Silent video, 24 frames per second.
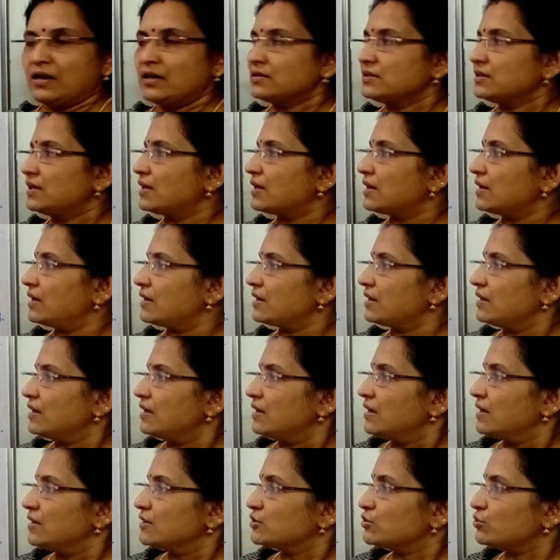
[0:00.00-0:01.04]
There are
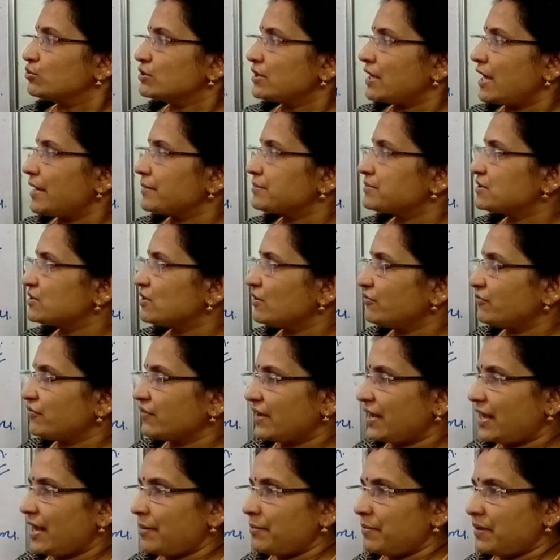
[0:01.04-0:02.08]
two types of
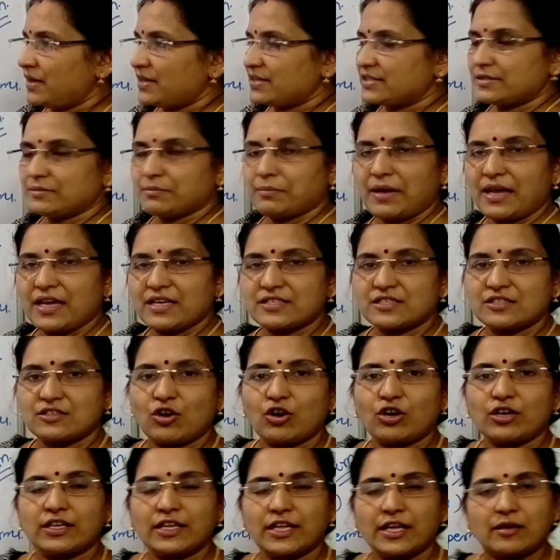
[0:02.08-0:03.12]
gametes based
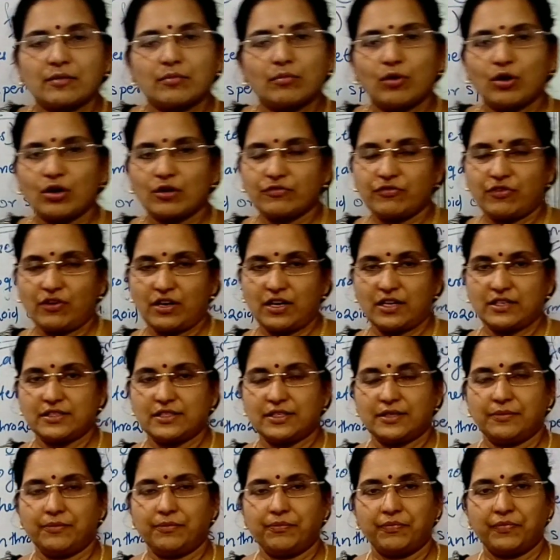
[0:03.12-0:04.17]
on their
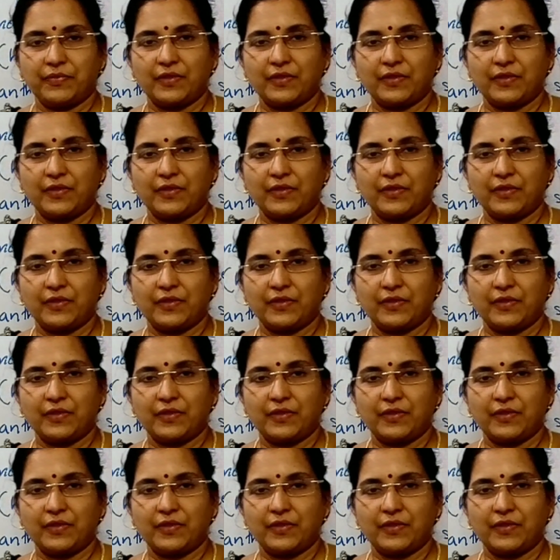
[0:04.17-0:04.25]
morphology.